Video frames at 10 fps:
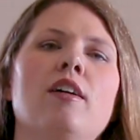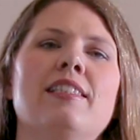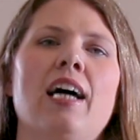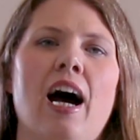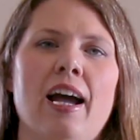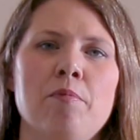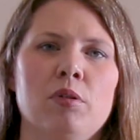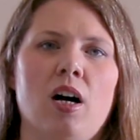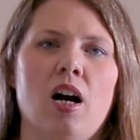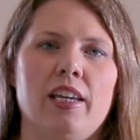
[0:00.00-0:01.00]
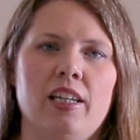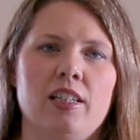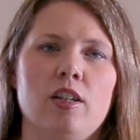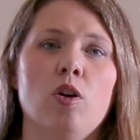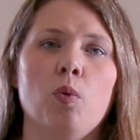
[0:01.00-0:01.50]
Time block
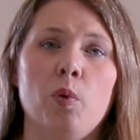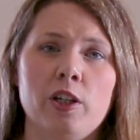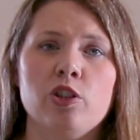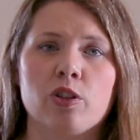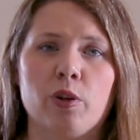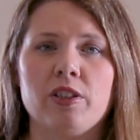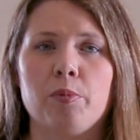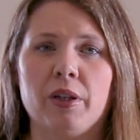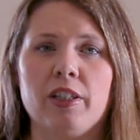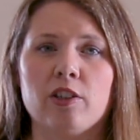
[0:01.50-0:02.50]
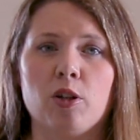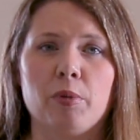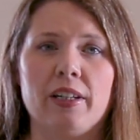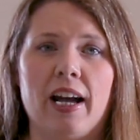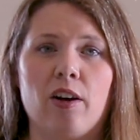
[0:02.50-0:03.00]
in when you're going to pick your
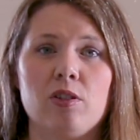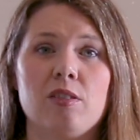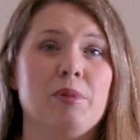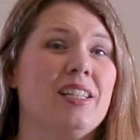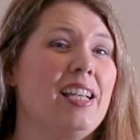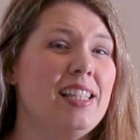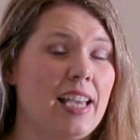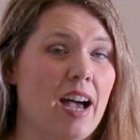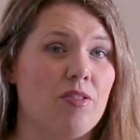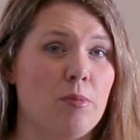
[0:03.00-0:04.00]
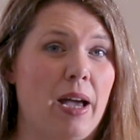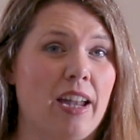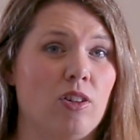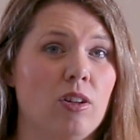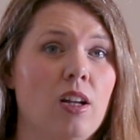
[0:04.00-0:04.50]
open house, because that's half the
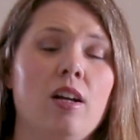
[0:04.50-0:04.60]
battle.